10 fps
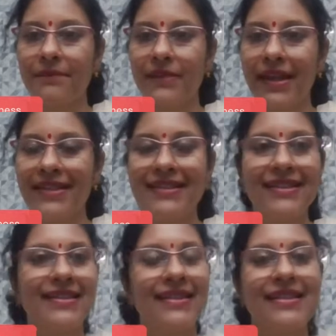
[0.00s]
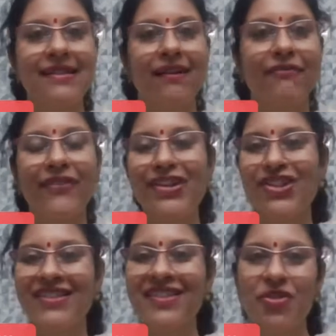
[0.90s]
Yes, this is a
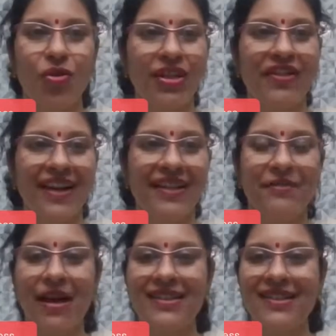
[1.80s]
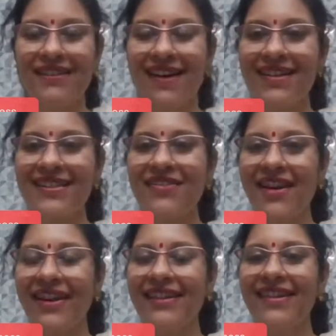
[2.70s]
fiction story writing masterclass,
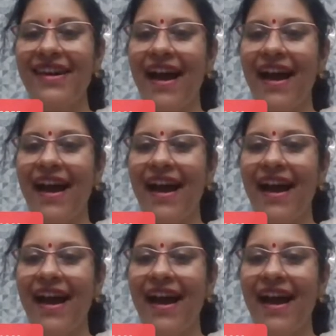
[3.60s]
right?